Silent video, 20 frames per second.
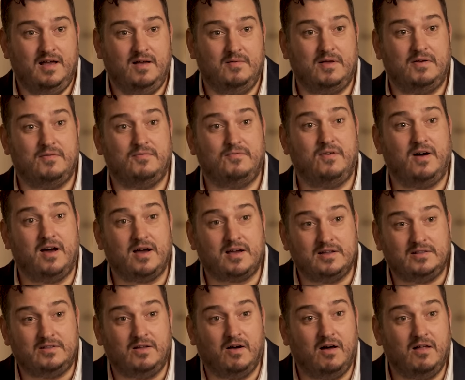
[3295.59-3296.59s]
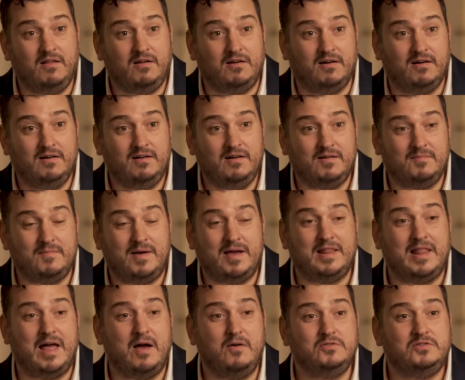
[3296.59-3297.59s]
I'm like, fuck, a dollar. My
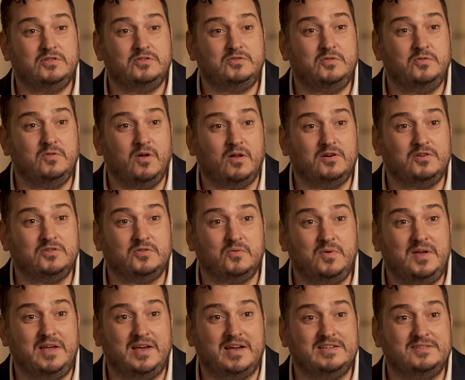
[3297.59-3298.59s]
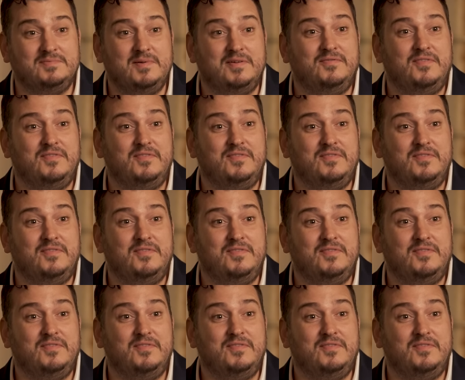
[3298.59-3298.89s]
allowance is $2 a week. I just made